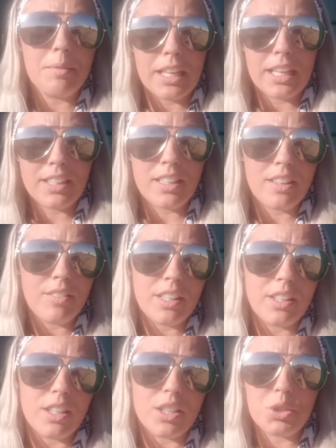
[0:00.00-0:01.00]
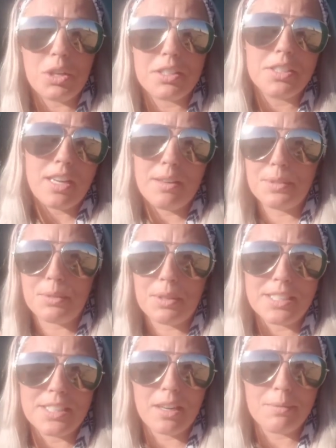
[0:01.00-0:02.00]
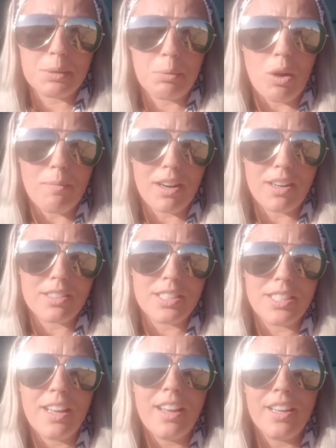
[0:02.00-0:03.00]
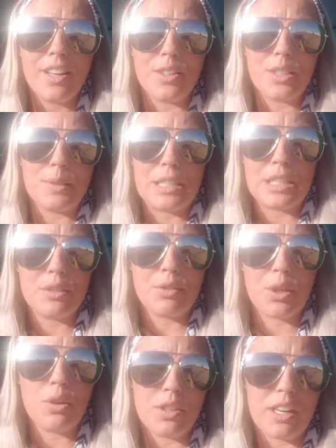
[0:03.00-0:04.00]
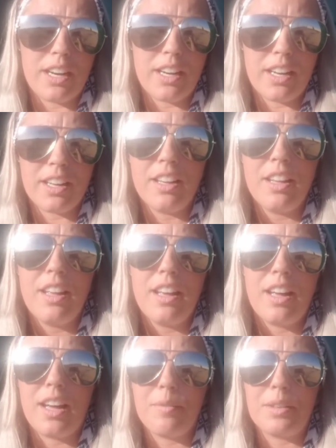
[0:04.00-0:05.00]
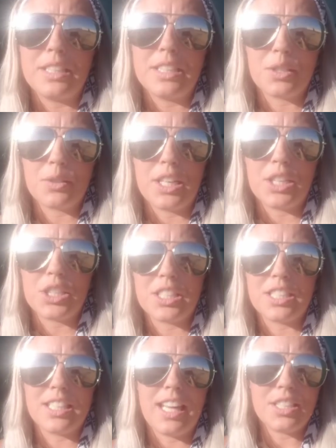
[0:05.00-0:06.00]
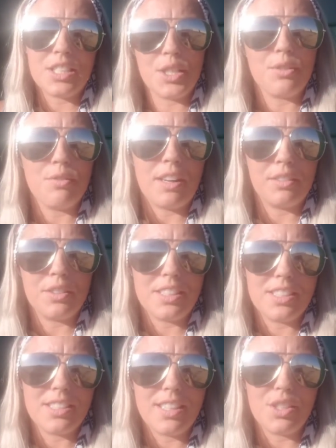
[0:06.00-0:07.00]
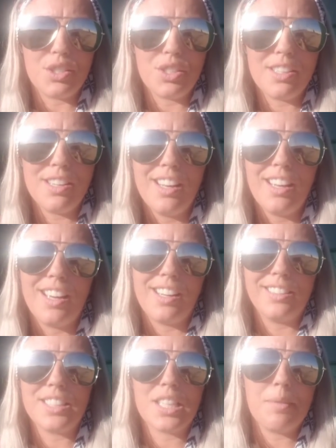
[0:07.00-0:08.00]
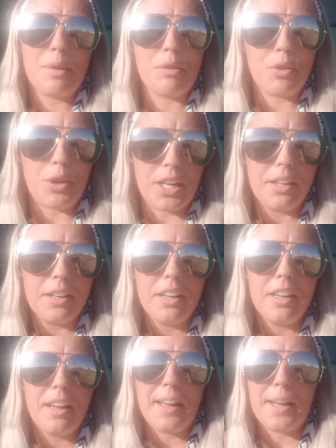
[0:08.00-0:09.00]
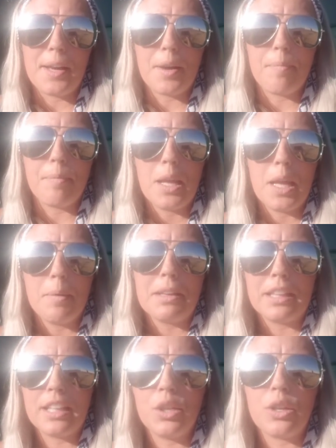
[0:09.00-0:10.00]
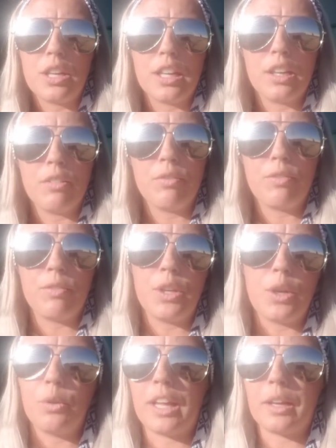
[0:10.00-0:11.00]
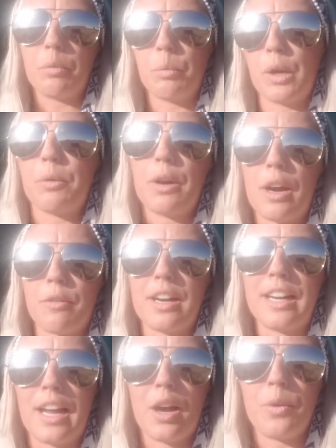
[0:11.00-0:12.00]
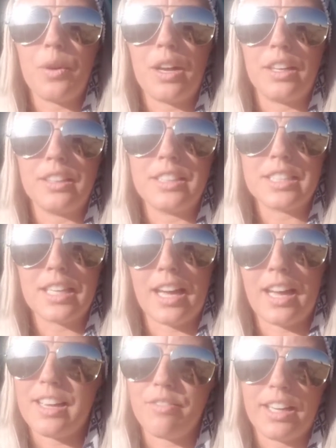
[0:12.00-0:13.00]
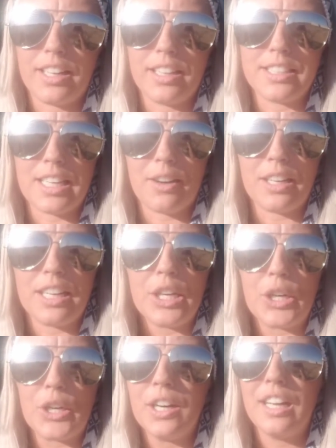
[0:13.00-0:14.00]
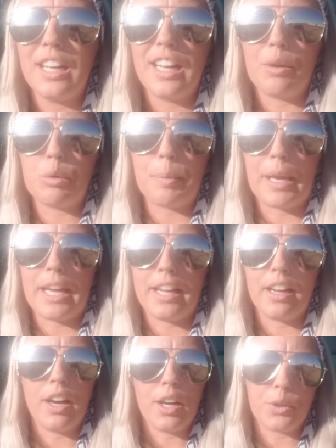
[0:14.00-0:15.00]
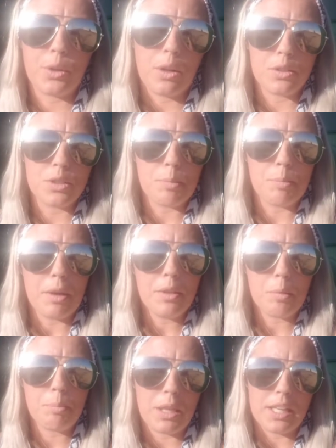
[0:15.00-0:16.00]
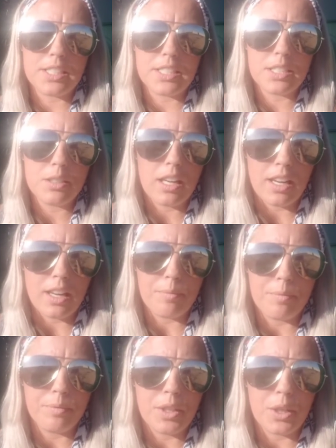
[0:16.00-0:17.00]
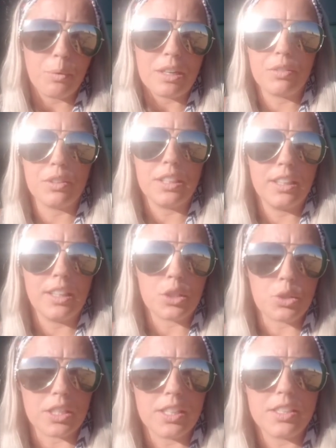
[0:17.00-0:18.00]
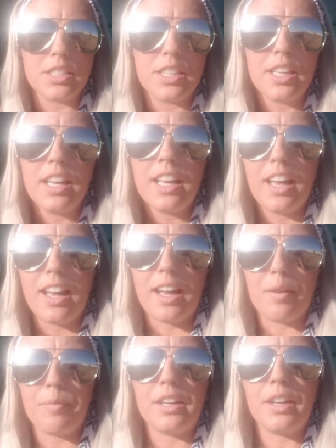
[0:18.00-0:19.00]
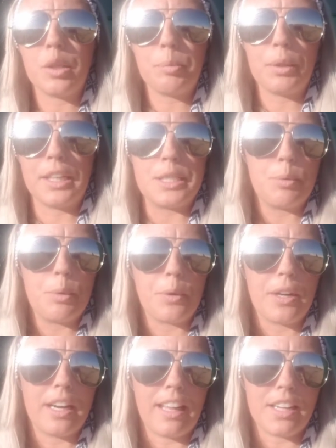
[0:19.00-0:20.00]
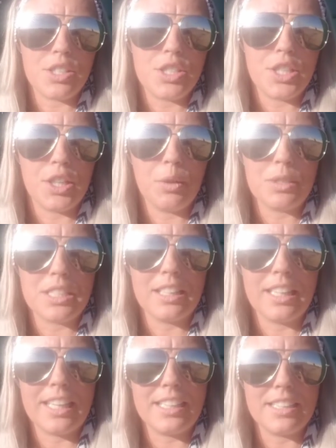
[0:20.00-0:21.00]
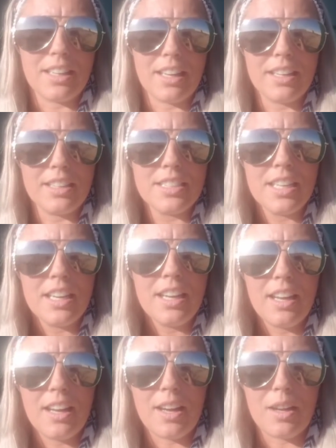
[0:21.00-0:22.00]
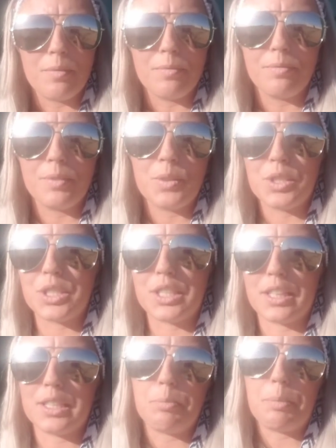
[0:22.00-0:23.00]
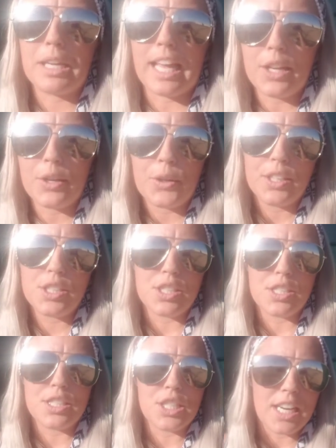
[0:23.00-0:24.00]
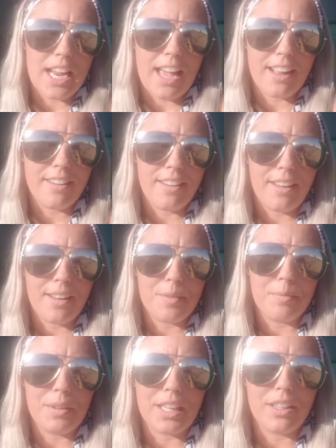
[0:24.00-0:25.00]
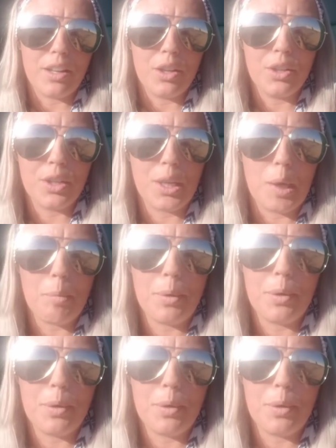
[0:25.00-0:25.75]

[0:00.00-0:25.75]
land even, truck stops, rest stops, Walmarts, you know, especially if you're overnighting in these locations to get to your final destination, that's going to be free. But then you can, you know, like where we're at right now, this guy invited us out here. We're paying $100 a month plus, you know, whatever the electric is. Another place we were at last year was a lady's land. It was just like this big acreage, and she had like a hookup